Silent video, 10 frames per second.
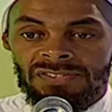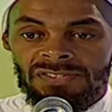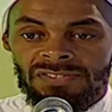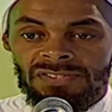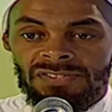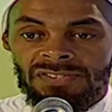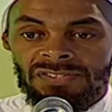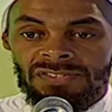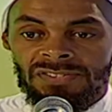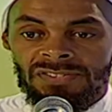righteous
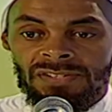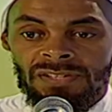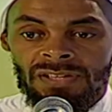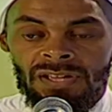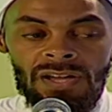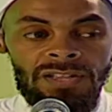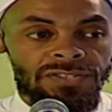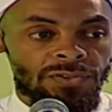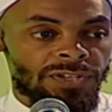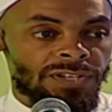guidance
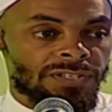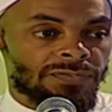until the end of